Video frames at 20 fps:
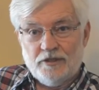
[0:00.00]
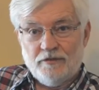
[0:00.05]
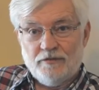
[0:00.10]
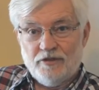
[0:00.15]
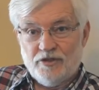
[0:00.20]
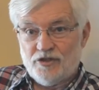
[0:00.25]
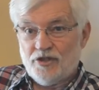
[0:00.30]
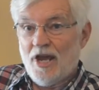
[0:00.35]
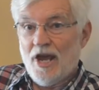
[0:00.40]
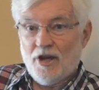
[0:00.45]
of
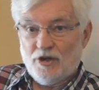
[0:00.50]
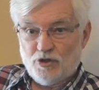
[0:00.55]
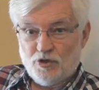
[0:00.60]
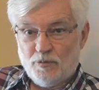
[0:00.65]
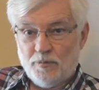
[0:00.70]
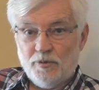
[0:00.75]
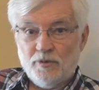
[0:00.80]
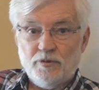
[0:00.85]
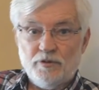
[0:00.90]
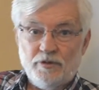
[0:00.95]
this
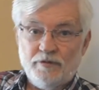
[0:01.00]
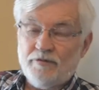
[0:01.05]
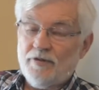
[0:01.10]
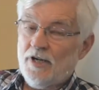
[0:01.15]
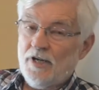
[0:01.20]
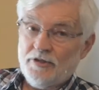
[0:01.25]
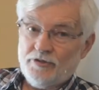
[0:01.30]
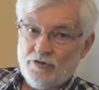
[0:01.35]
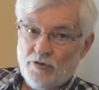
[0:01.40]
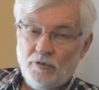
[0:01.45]
attribute of
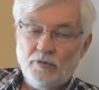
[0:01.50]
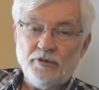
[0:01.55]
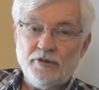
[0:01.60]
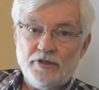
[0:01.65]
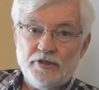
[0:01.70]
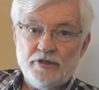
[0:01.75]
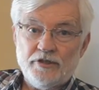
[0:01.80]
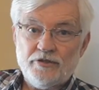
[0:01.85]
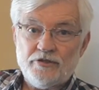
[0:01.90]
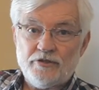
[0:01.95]
God's
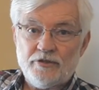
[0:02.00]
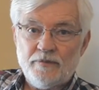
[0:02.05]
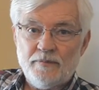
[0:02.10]
holiness.